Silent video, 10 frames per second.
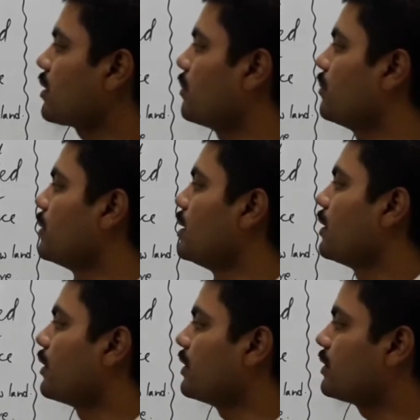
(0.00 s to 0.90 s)
some
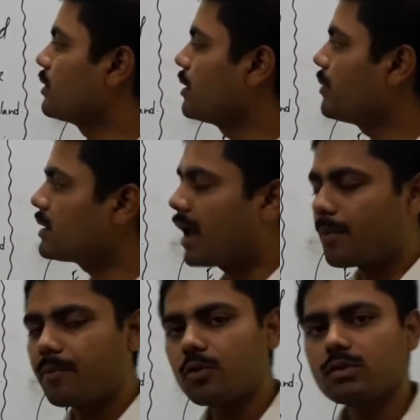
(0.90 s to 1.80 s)
reasonable
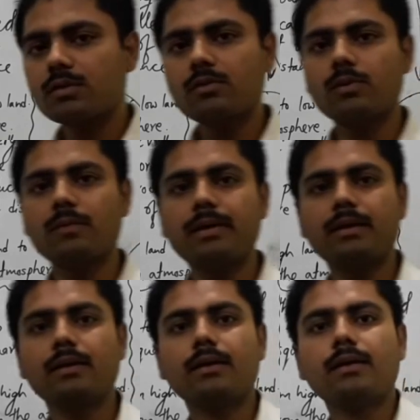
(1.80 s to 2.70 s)
type of questions will
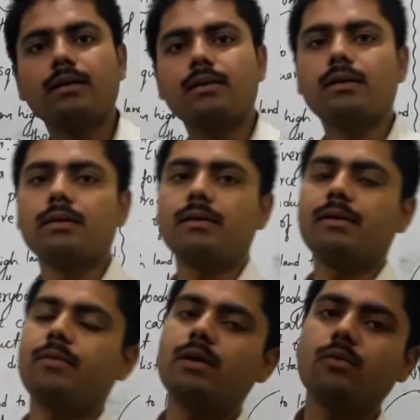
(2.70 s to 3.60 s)
be
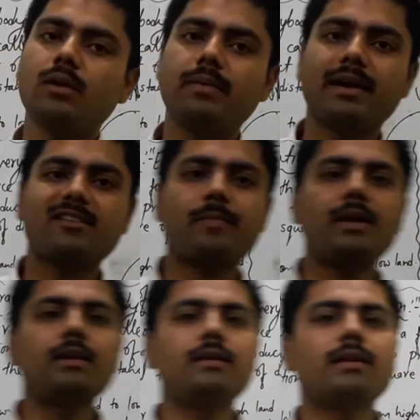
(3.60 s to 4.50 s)
given, will be
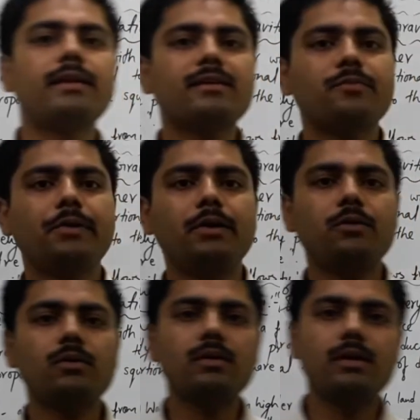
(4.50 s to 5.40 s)
explained in the next
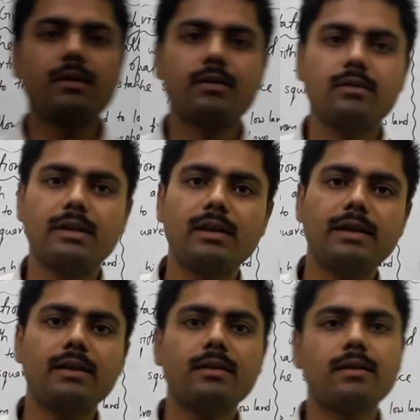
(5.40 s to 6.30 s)
video. Till
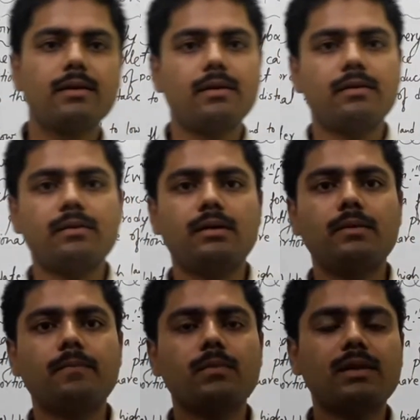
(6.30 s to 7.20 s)
then,
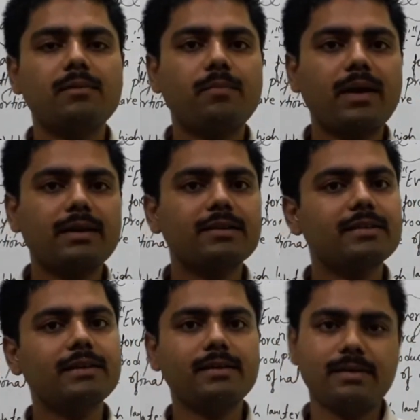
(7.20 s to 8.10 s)
keep
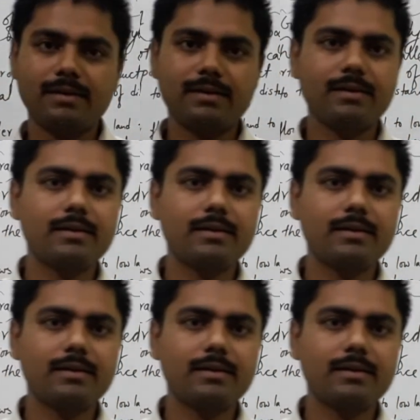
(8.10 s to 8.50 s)
practicing,